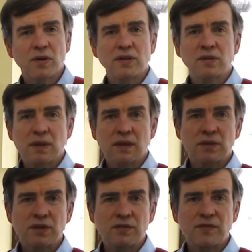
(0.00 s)
on as well,
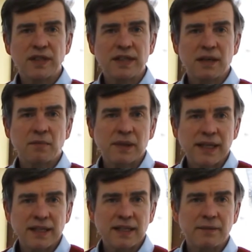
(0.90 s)
which is V-neck,
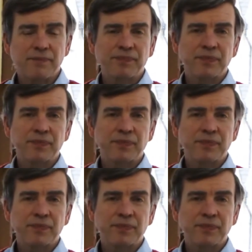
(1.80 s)
plain knit,